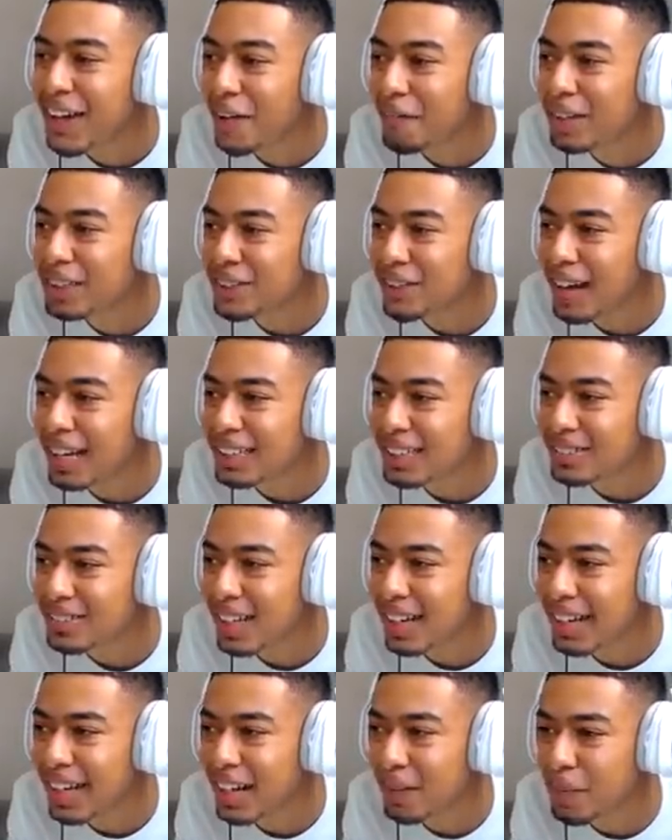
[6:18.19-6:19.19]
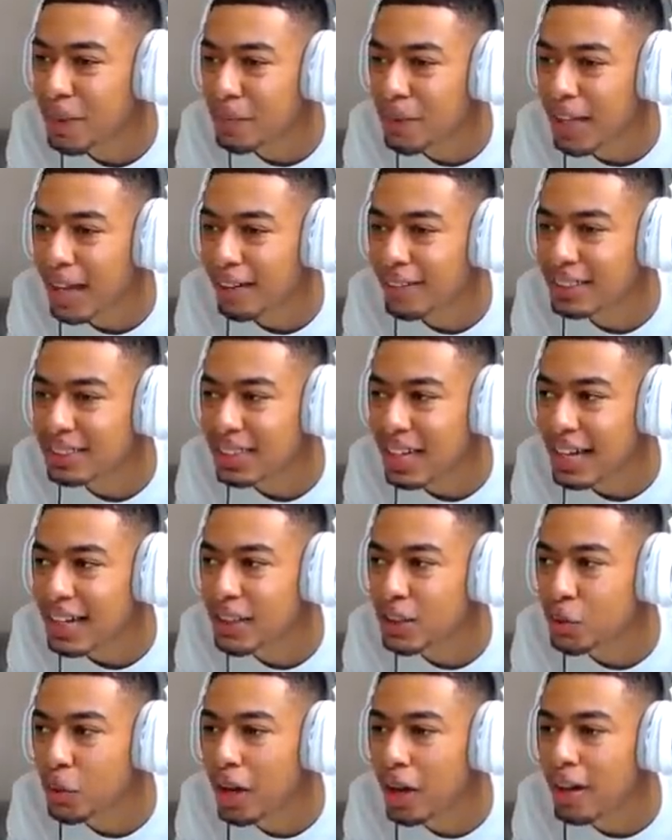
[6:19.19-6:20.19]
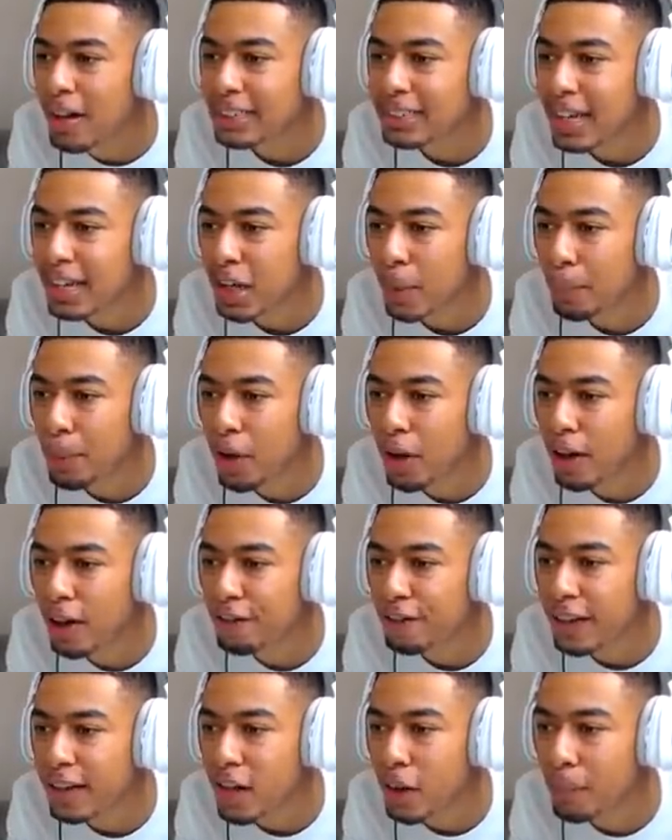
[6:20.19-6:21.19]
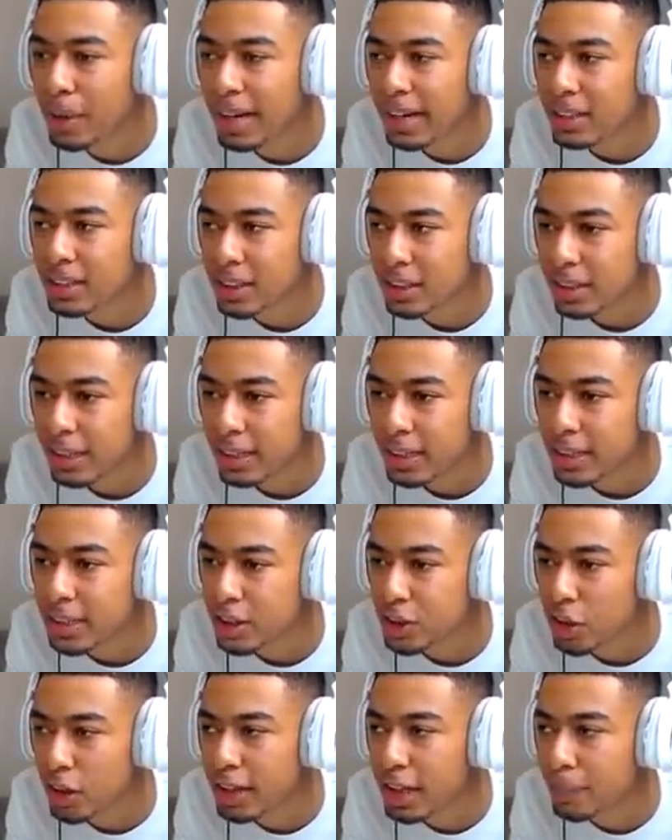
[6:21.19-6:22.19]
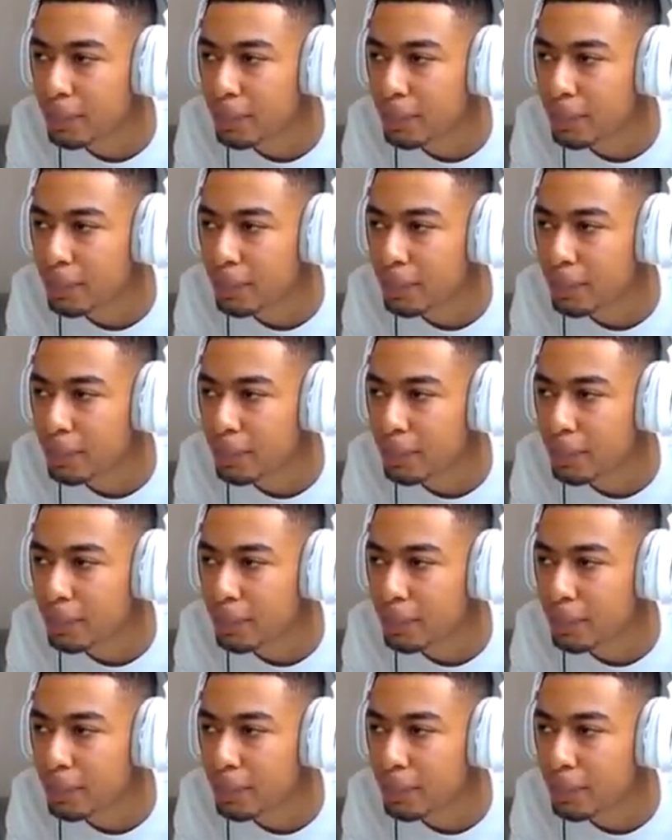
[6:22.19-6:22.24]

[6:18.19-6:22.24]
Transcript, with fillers: Yo, my strike team's going to get the people that are inside as well. That's like the perfect combination. Can you destroy